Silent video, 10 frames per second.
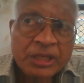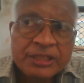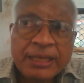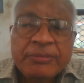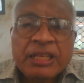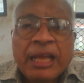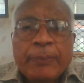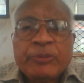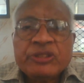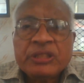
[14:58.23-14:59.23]
Same thing
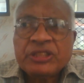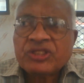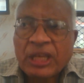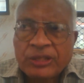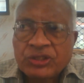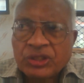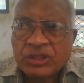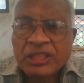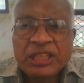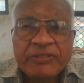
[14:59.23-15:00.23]
happens in the structure.
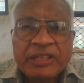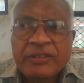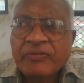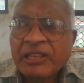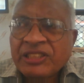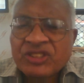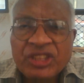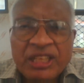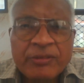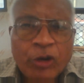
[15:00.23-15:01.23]
See, even in one
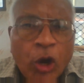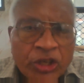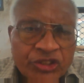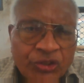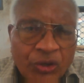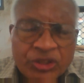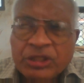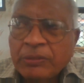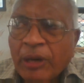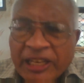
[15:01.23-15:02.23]
steel rod is wrong,
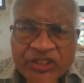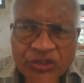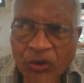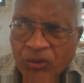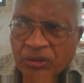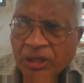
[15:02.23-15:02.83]
steel bar is wrong,